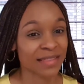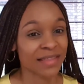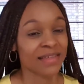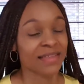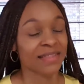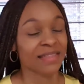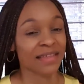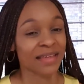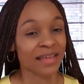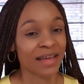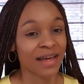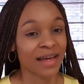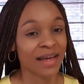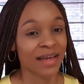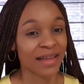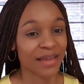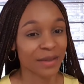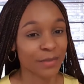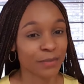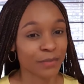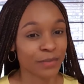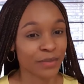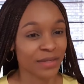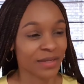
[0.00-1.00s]
They are
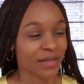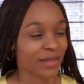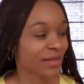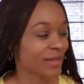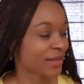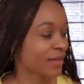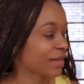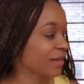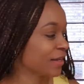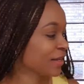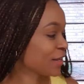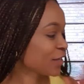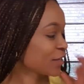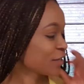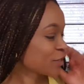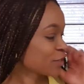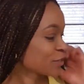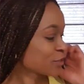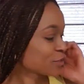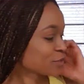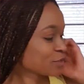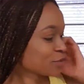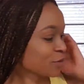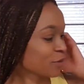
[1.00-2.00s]
happy.
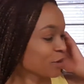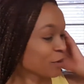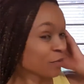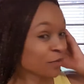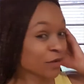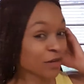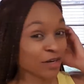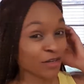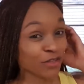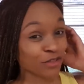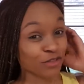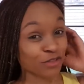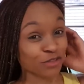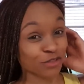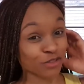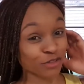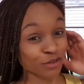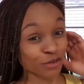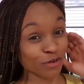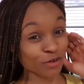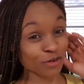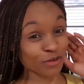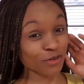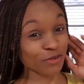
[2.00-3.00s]
So I'm going to
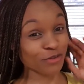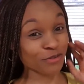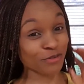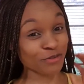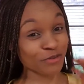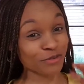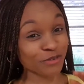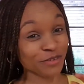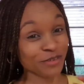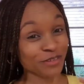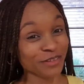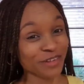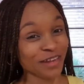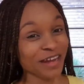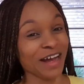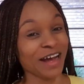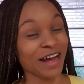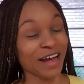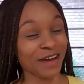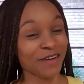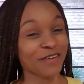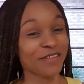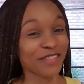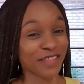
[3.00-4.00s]
show you
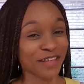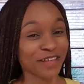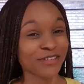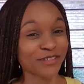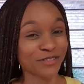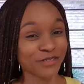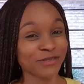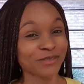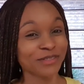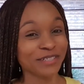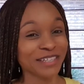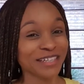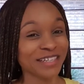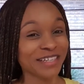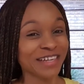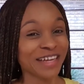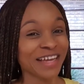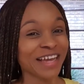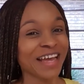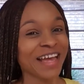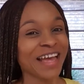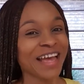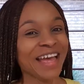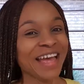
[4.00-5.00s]
how they're doing.
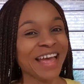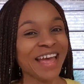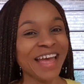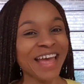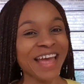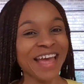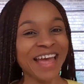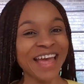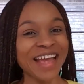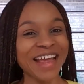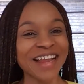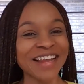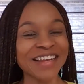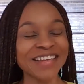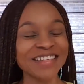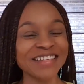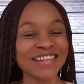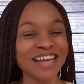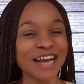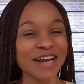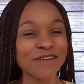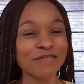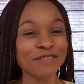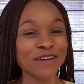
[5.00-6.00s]
And
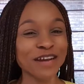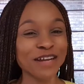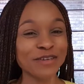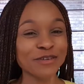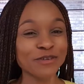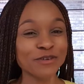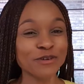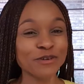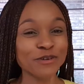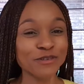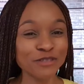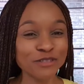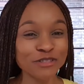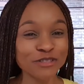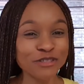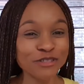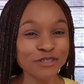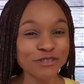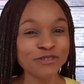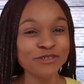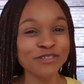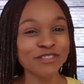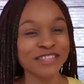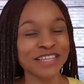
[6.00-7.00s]
I've got good
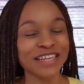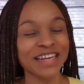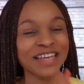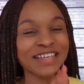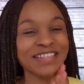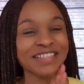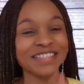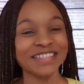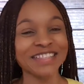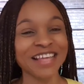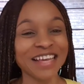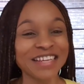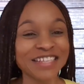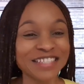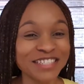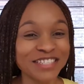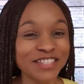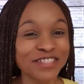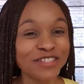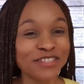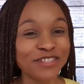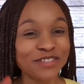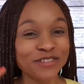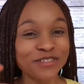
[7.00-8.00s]
news and
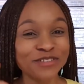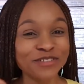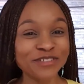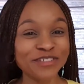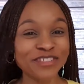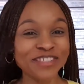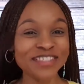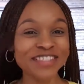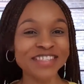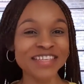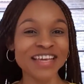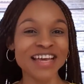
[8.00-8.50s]
exciting news.